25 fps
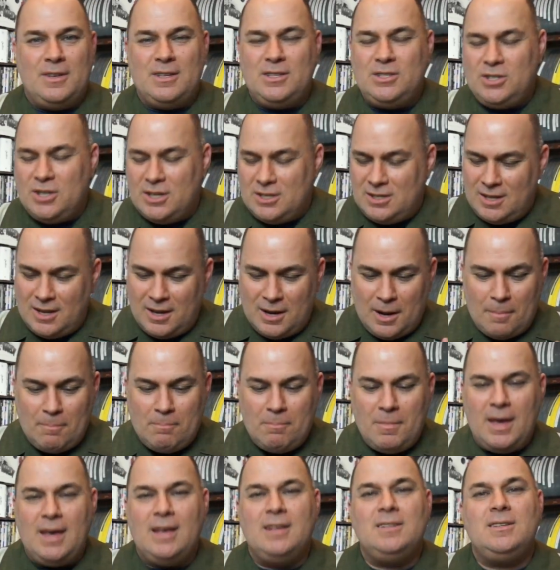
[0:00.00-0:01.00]
It's just an
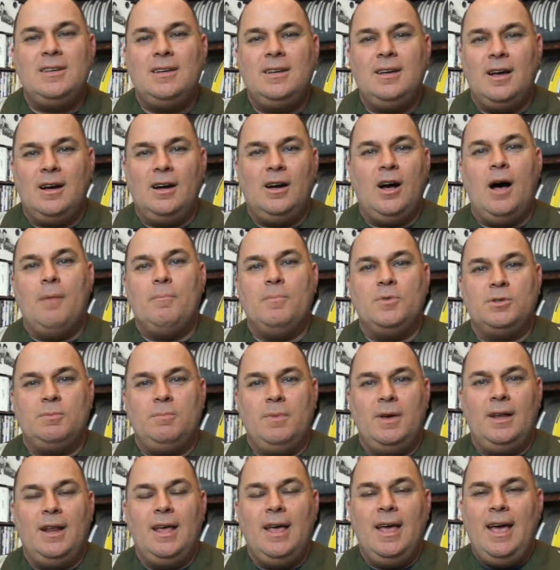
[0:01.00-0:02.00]
amazing
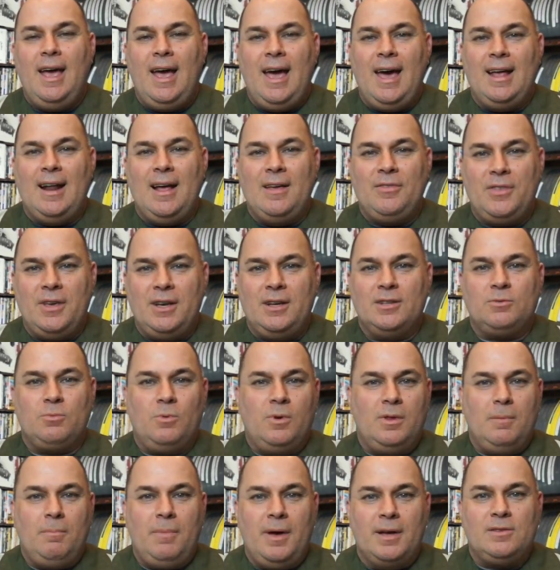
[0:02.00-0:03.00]
accomplishment, and I think it's
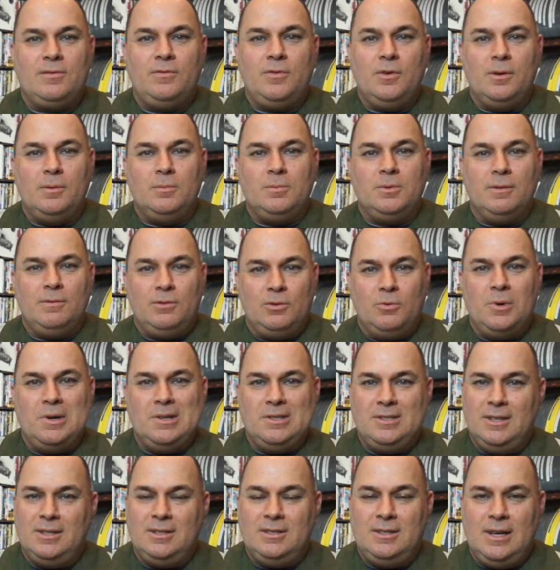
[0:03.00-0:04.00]
one of the best films of
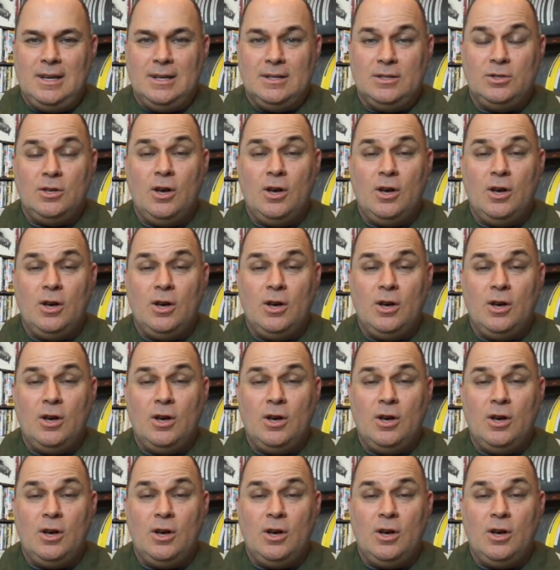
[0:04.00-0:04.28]
2016.